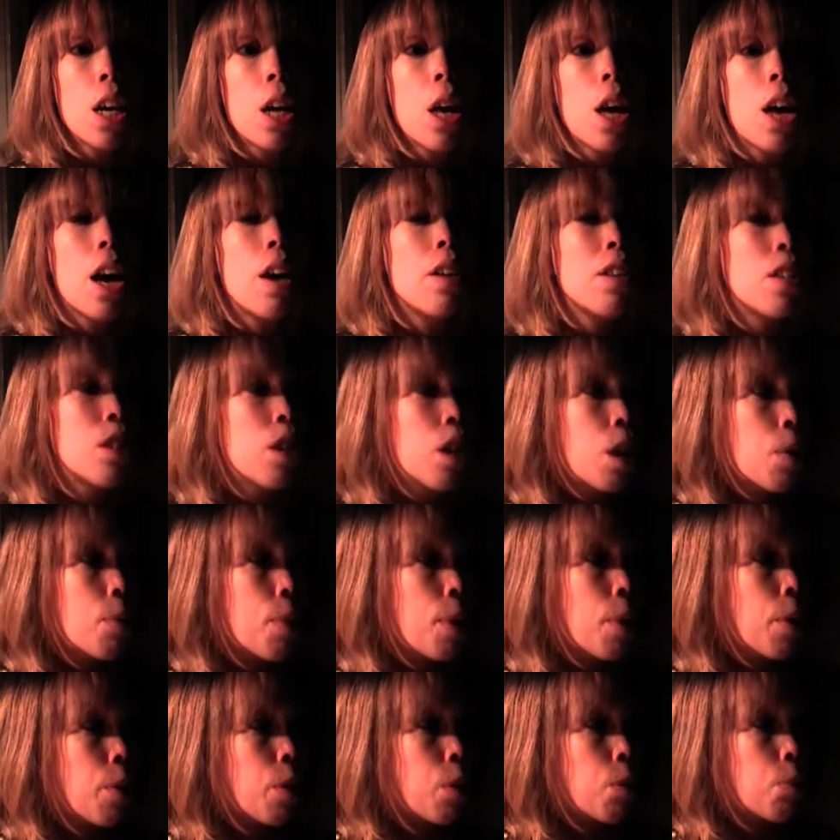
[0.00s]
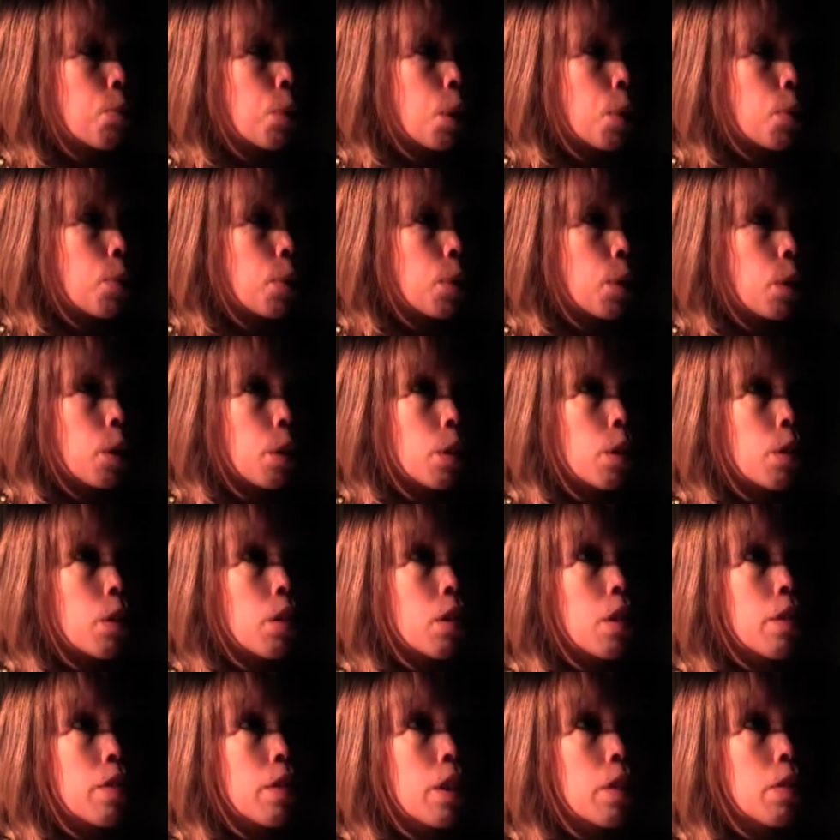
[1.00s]
Uh, it's not up here at the moment though.
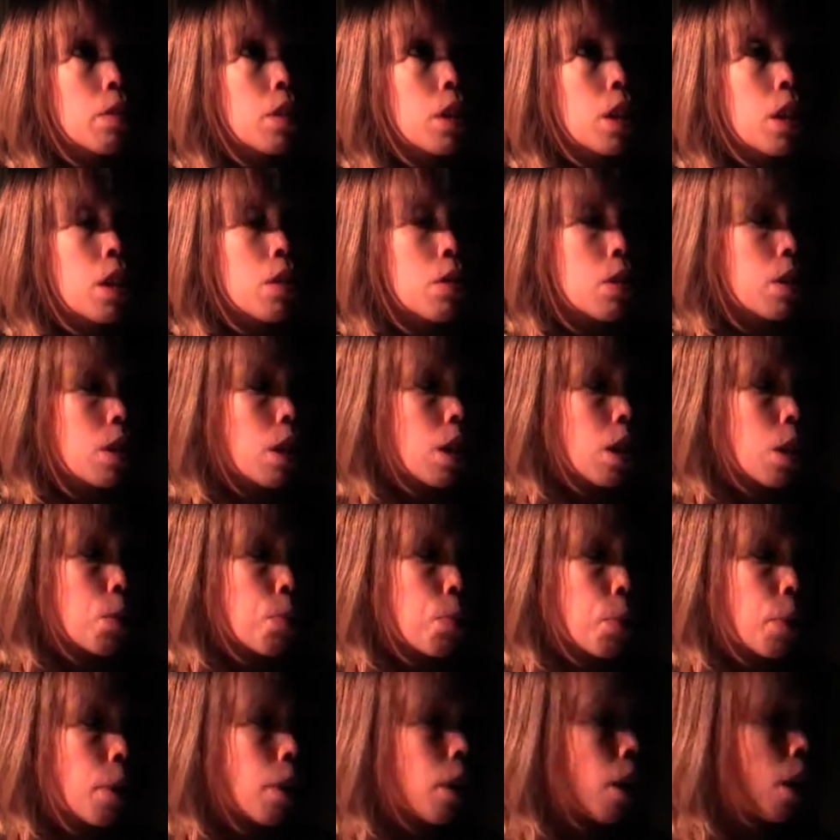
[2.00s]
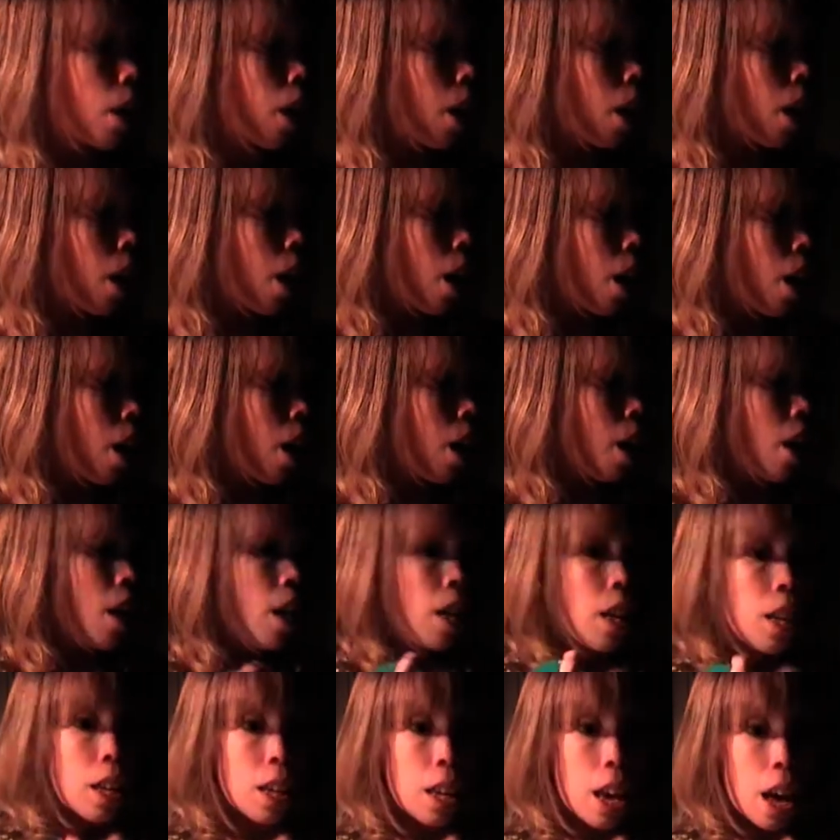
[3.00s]
I've left it downstairs but
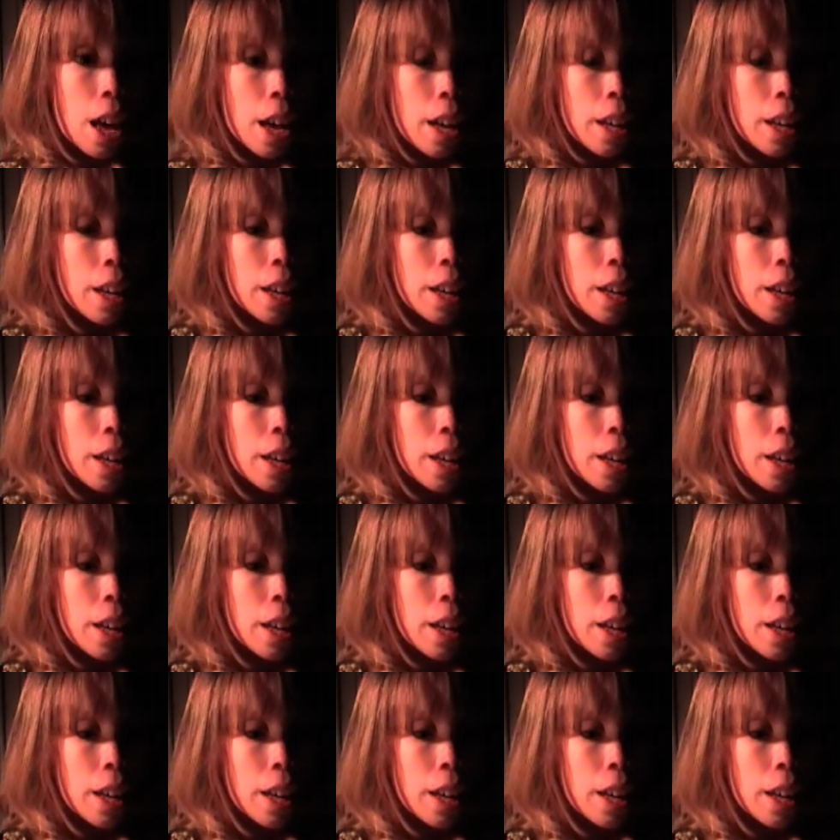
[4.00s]
yeah.